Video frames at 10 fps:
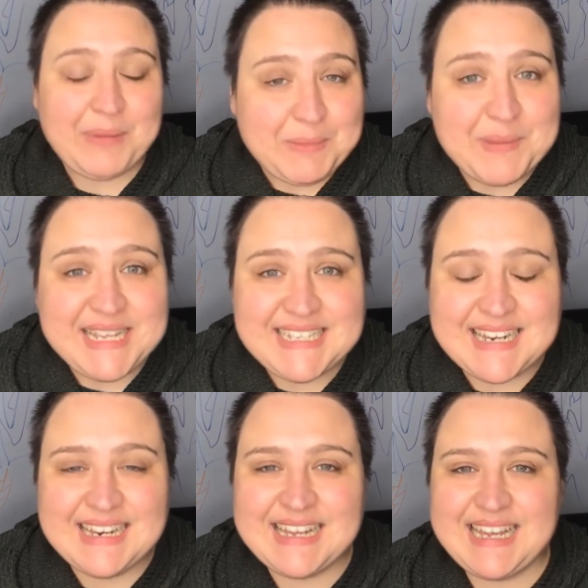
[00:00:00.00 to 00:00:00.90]
But
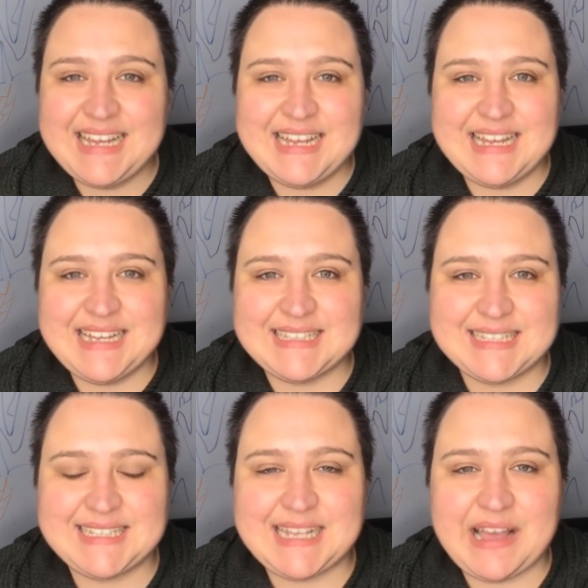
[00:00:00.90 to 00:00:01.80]
basically,
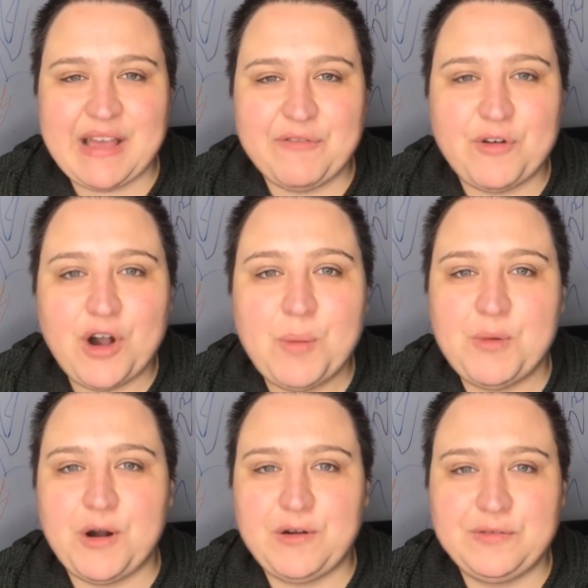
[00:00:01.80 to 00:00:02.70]
it's a
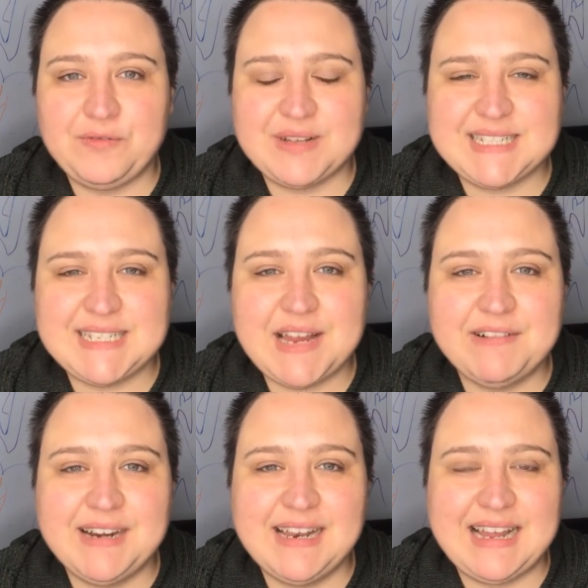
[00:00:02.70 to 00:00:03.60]
form of
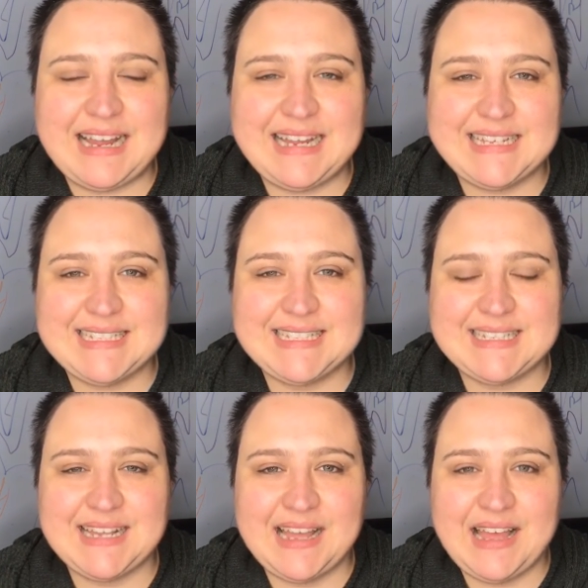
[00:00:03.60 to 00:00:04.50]

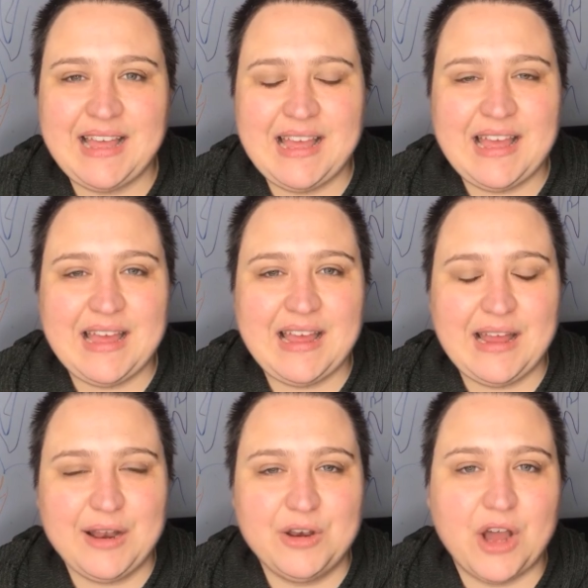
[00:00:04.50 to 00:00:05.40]
serialized
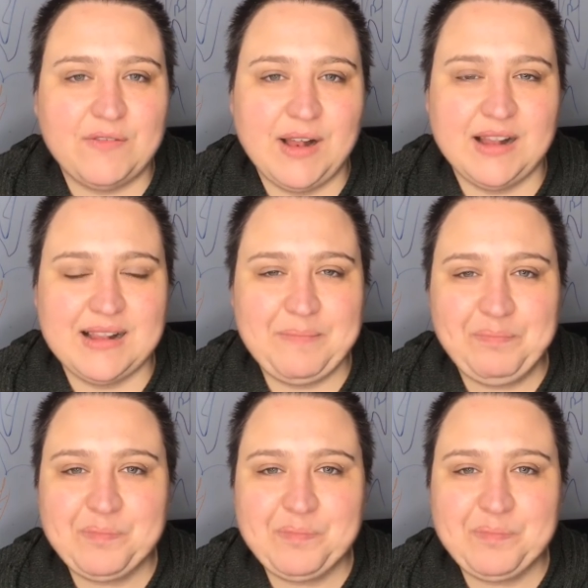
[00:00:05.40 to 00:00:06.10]
novel.